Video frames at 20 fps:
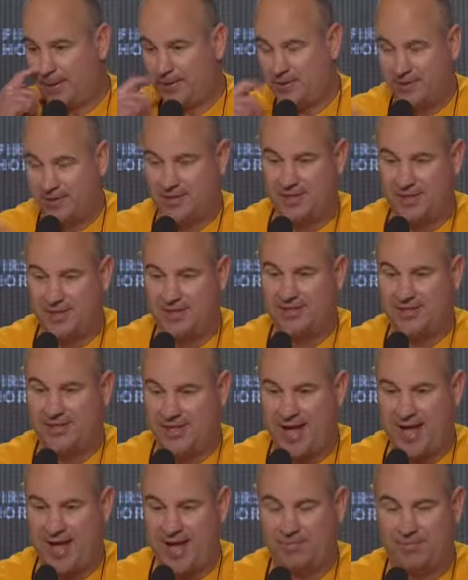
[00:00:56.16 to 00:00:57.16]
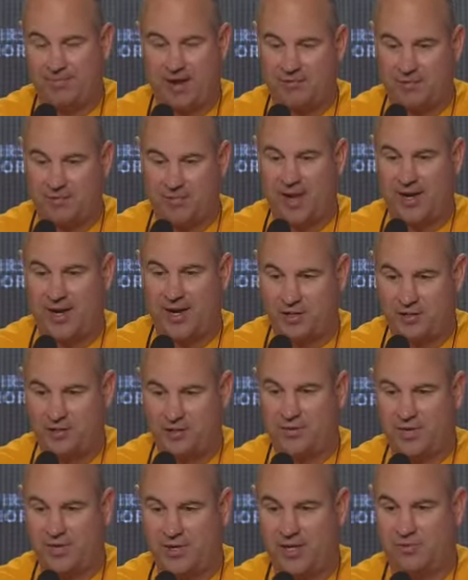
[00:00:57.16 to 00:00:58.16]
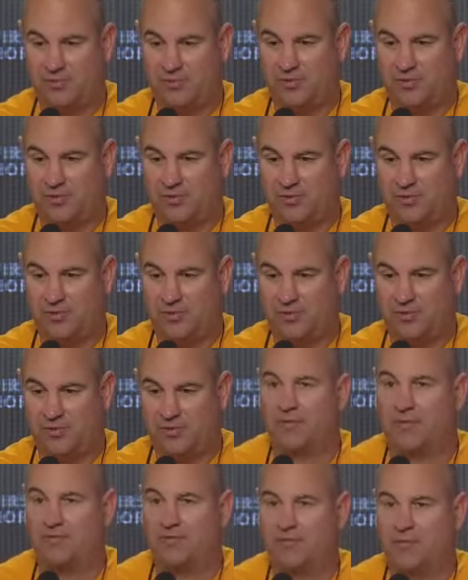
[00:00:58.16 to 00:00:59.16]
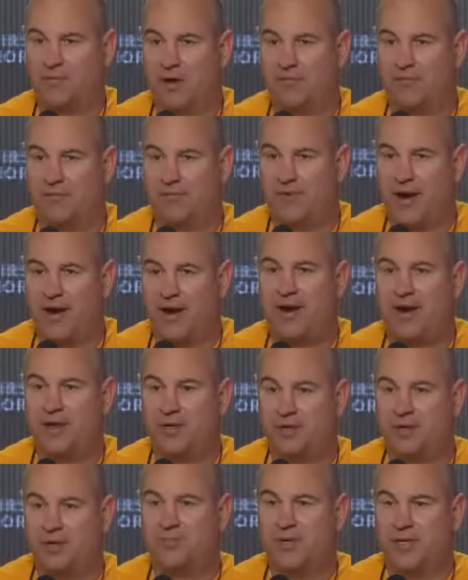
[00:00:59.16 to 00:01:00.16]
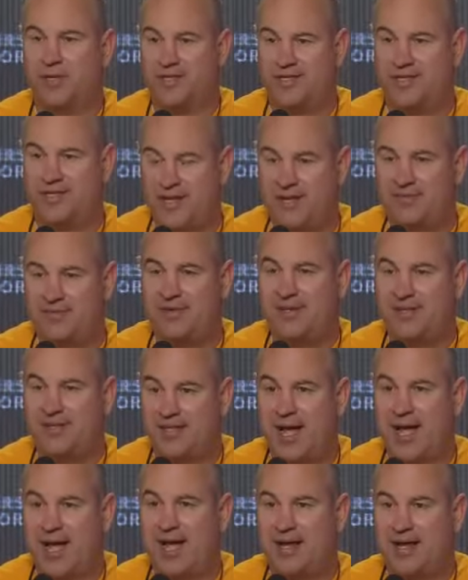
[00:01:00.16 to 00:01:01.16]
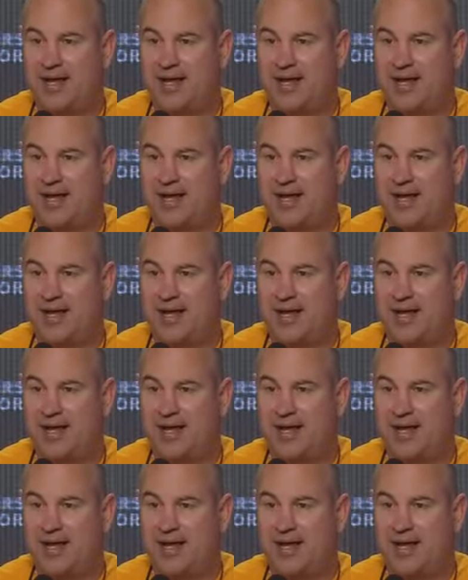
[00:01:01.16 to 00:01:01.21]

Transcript: just in his game, everybody knew that he was a very good receiving tight